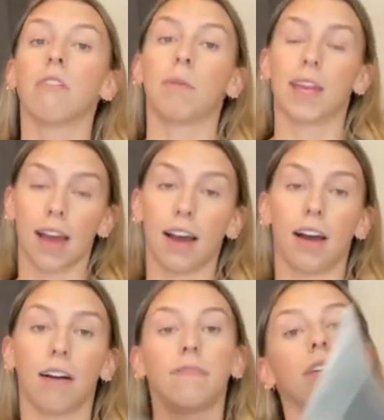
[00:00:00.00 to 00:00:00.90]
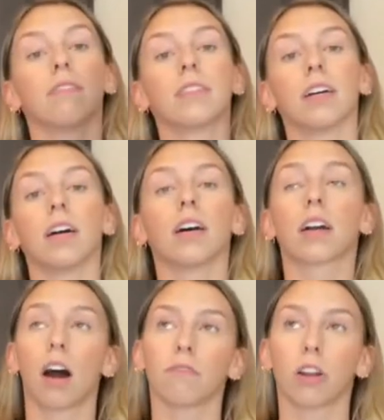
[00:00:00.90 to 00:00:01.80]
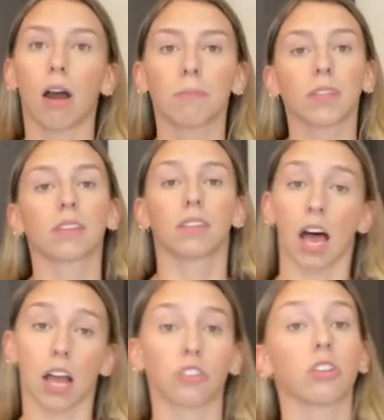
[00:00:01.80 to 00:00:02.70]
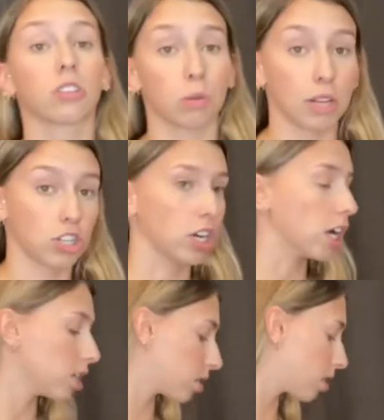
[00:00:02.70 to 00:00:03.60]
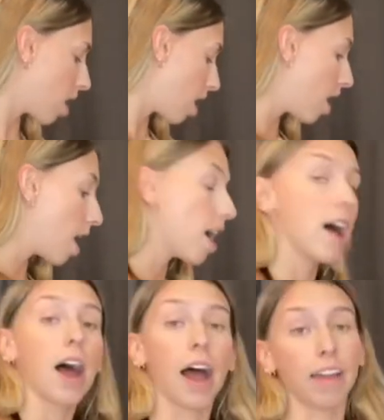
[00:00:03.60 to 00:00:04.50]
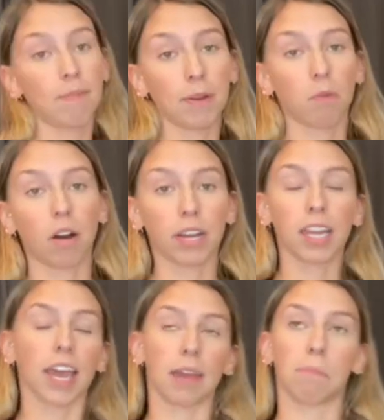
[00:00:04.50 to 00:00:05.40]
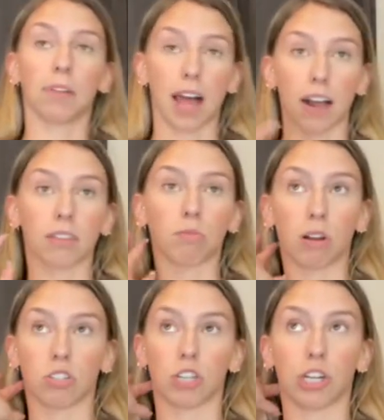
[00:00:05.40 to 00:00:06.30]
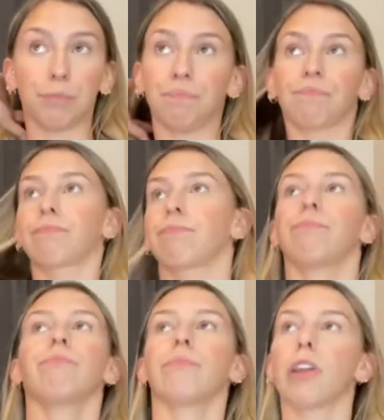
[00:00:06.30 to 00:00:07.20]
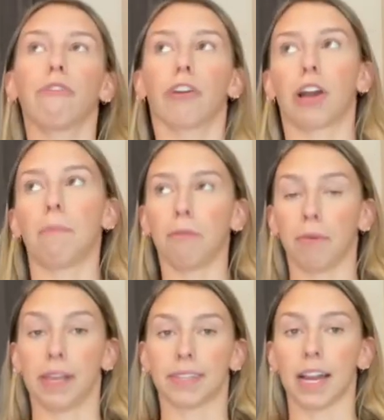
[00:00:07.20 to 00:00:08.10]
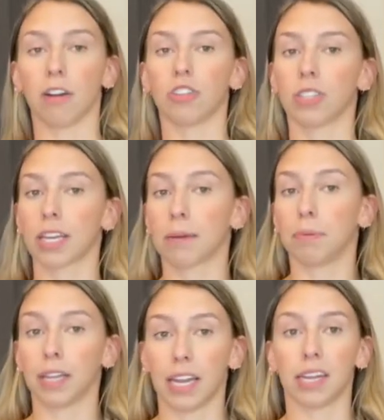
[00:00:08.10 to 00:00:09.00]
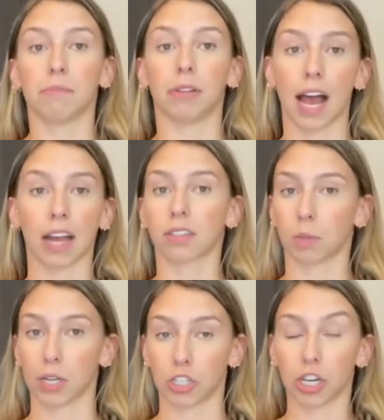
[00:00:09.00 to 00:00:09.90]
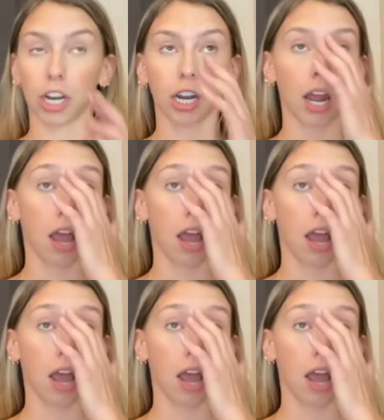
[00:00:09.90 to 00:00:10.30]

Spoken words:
we have the cover-ups slash sweatshirts. I've been wanting a black sweatshirt for a couple weeks now. Just, like, a plain black sweatshirt.